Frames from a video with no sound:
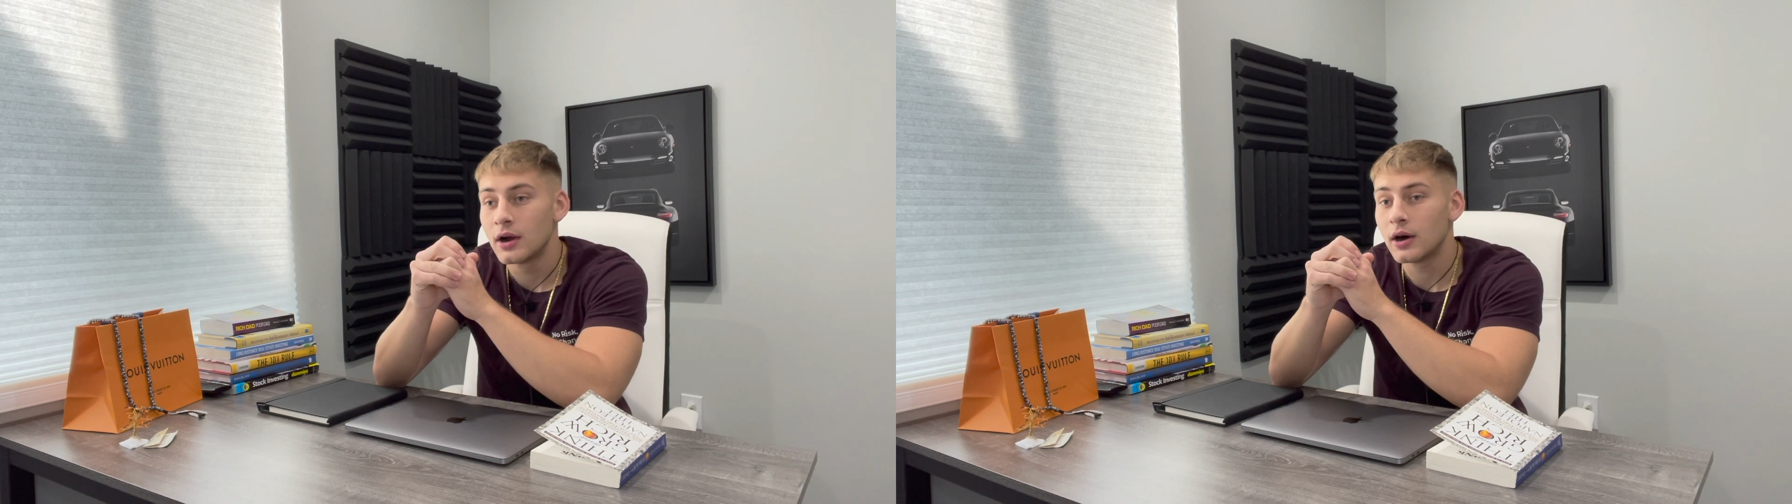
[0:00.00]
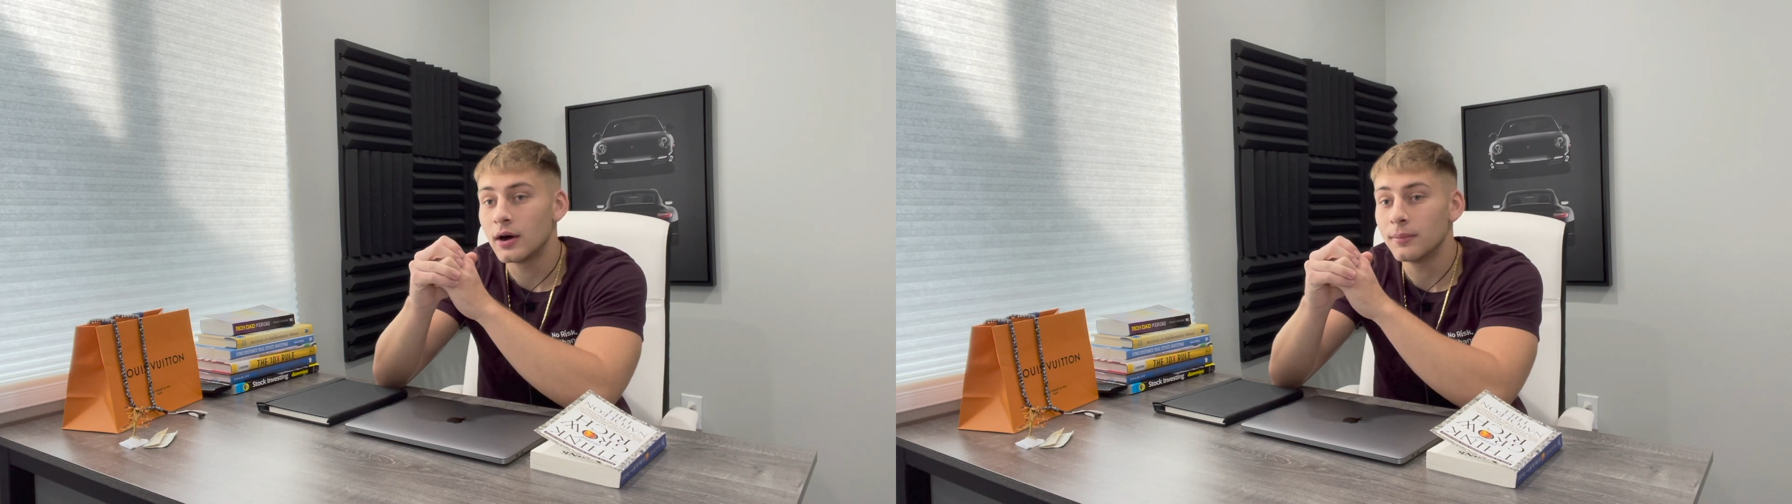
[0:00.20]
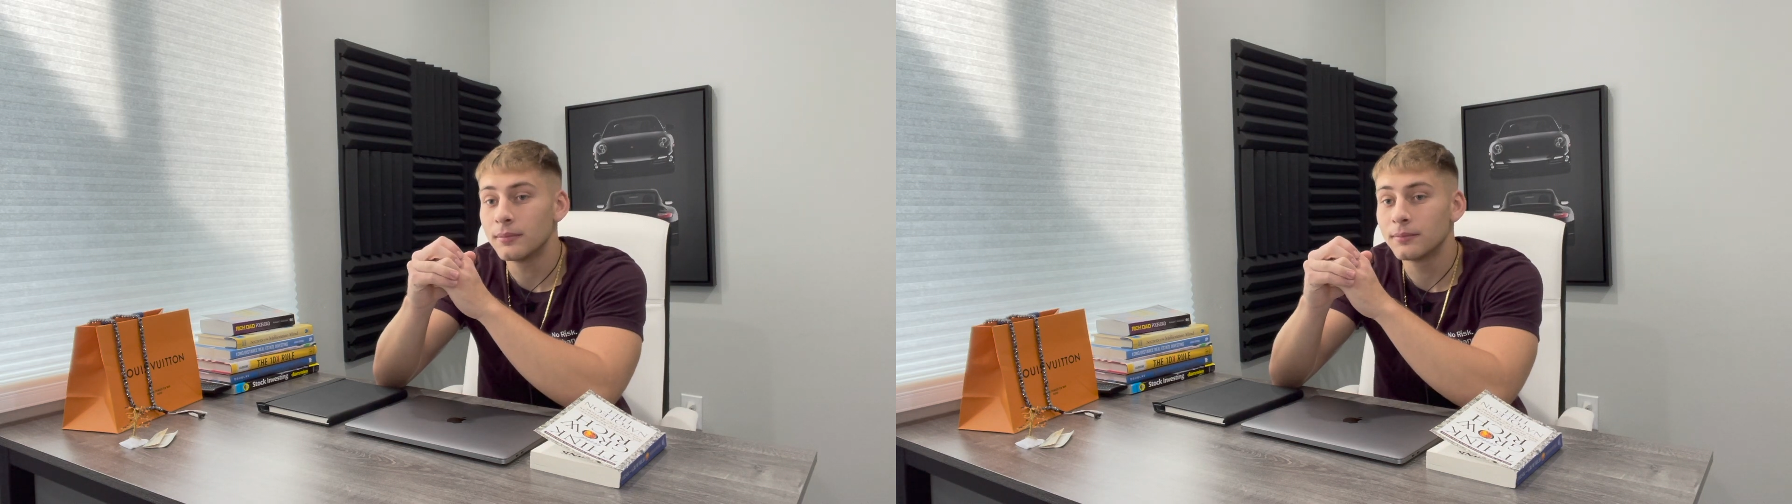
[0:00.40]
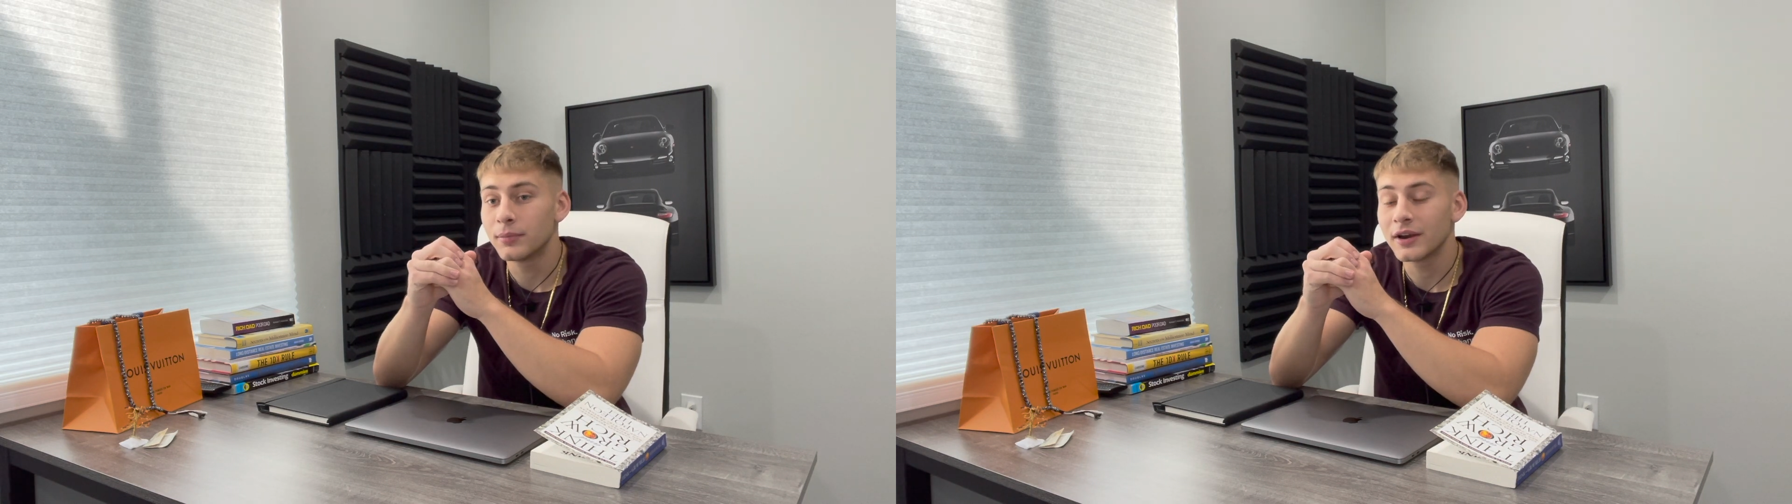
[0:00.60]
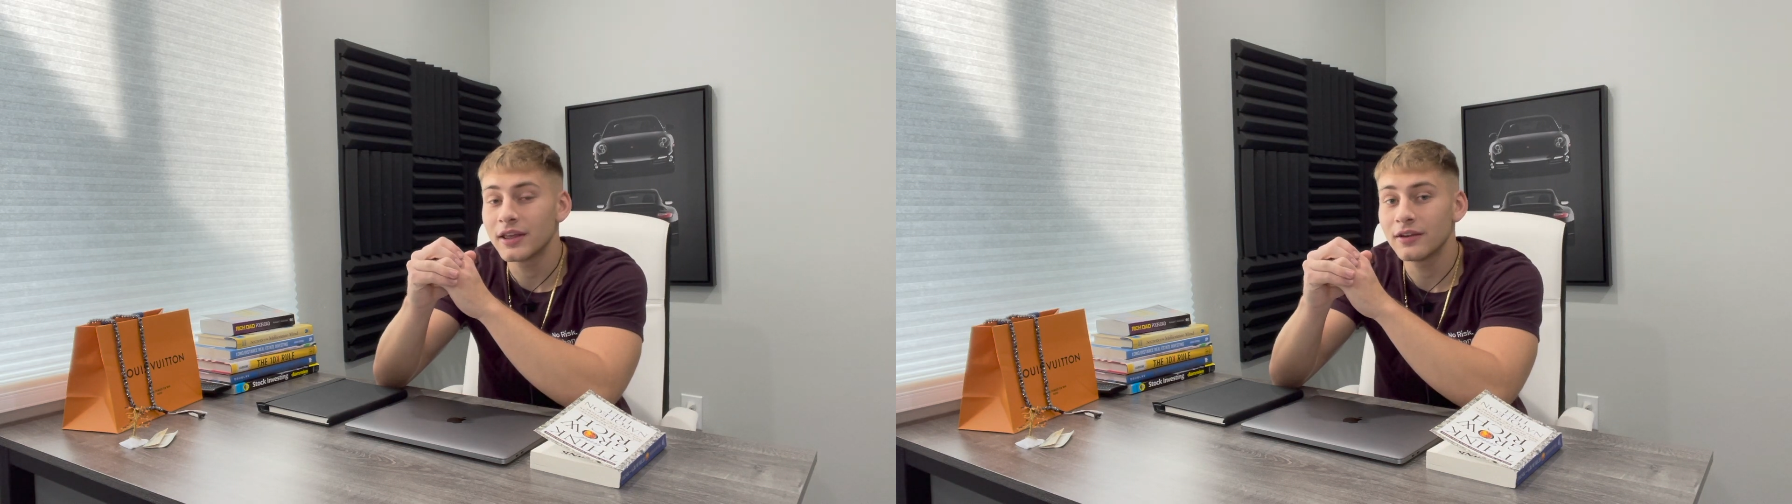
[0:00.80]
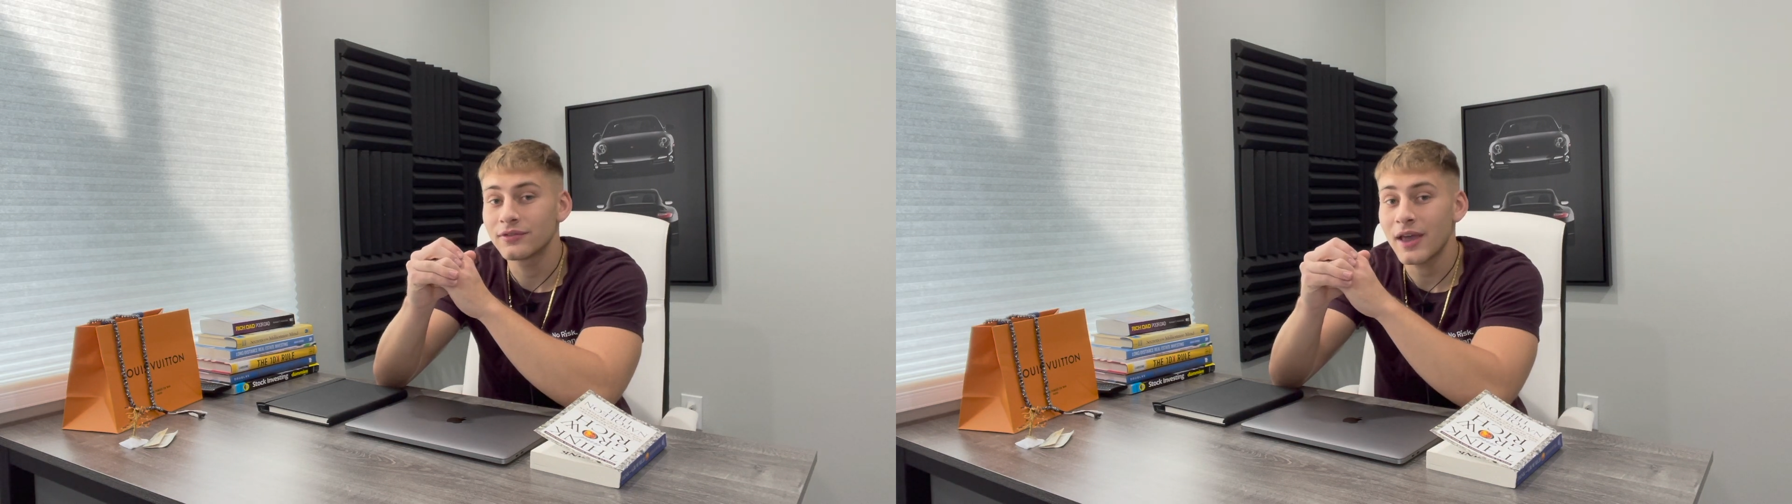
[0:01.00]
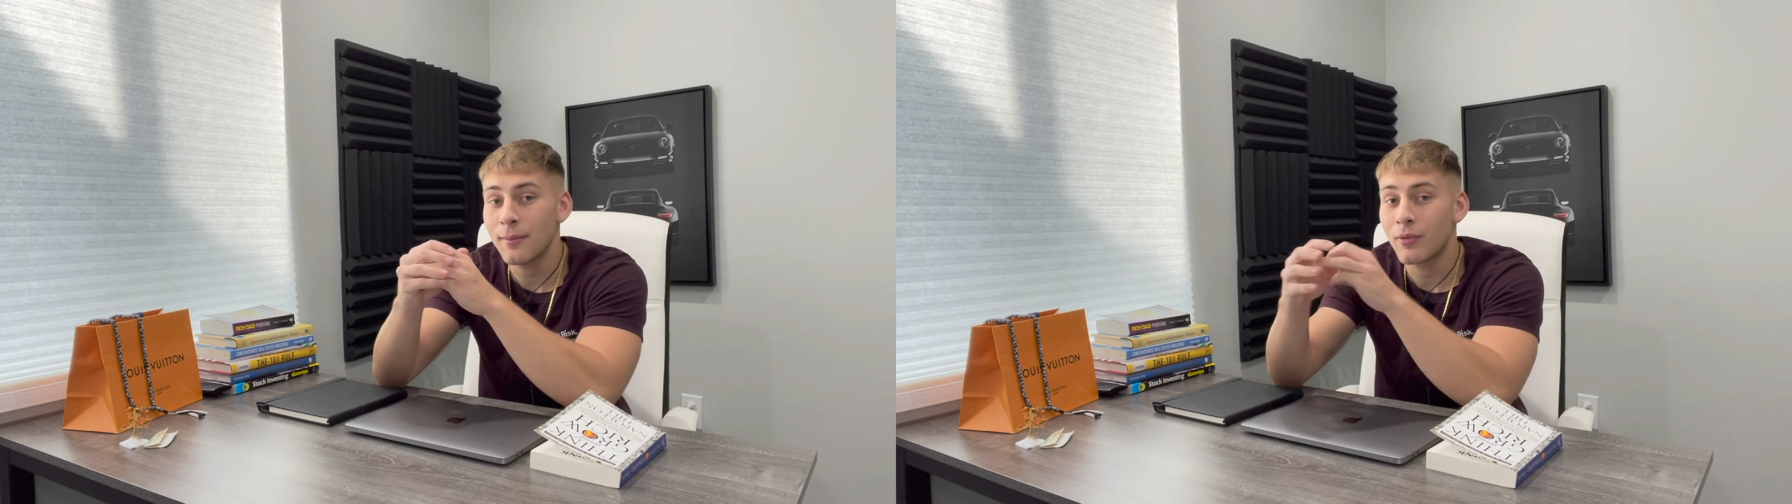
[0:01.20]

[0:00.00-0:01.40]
But if that